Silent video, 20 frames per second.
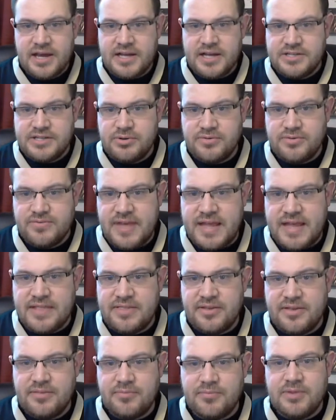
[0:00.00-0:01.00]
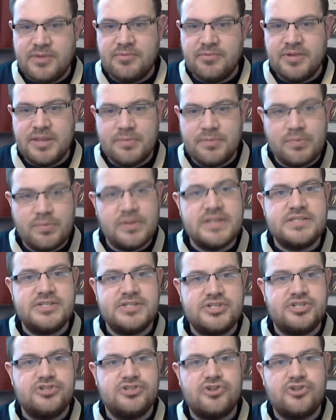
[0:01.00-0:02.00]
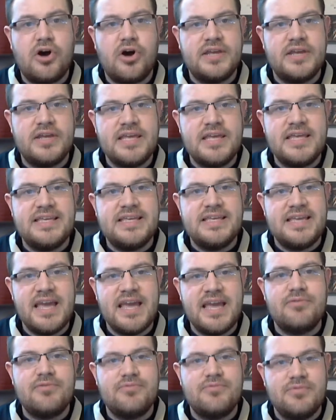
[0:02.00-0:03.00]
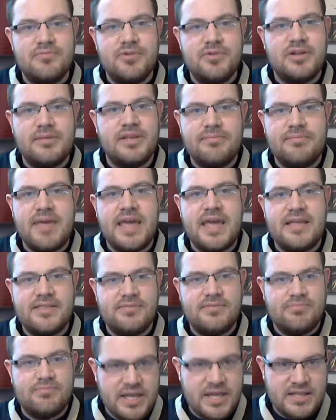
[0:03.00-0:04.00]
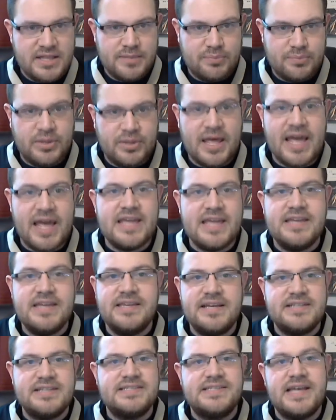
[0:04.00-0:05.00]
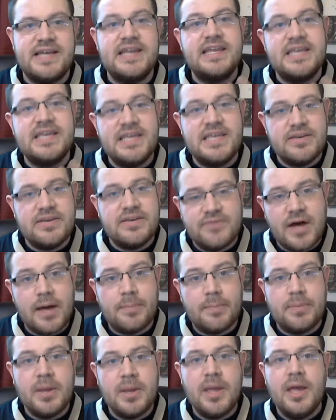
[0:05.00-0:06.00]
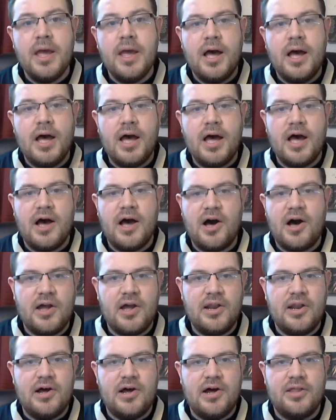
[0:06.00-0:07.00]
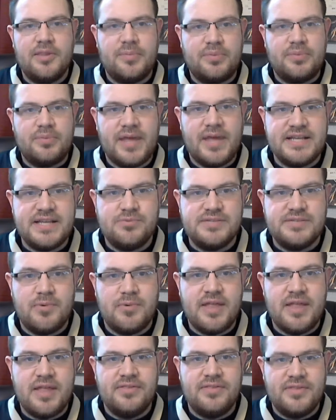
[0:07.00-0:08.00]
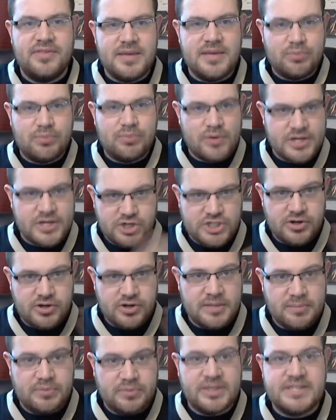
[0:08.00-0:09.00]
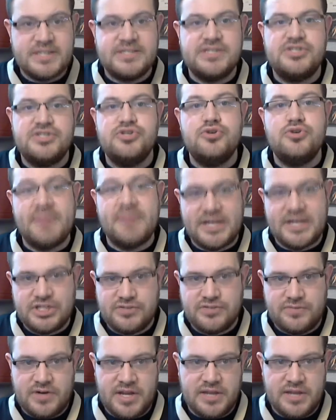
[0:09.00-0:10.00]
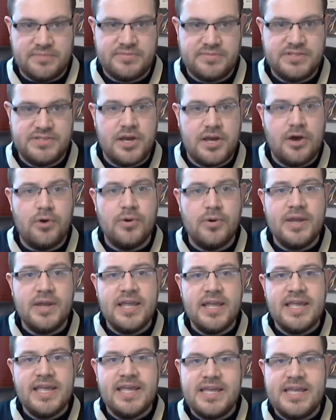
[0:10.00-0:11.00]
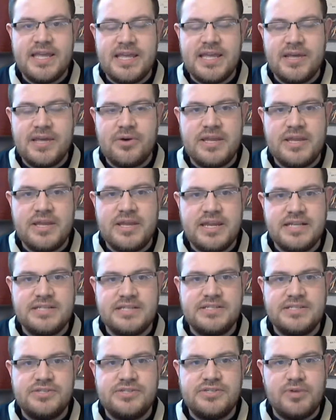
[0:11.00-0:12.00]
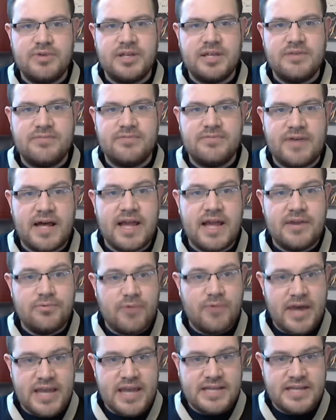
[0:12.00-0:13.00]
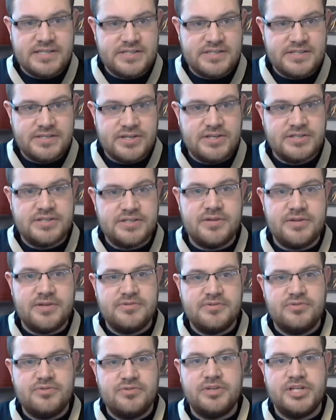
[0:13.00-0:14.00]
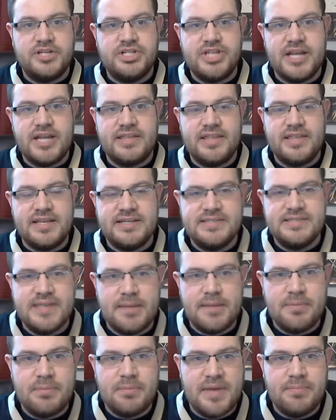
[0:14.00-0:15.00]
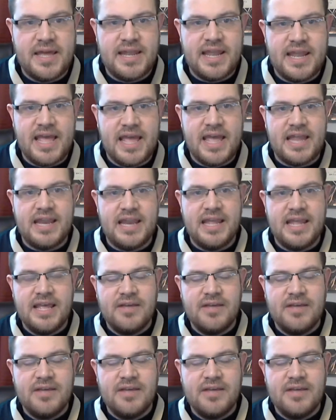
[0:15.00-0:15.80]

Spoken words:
to evade them. When the blitz is strong, he can't really make the play. He does tend to give up on the plays when the pressure and the blitz is too much for him. So he needs to really find ways to really shake things up a bit and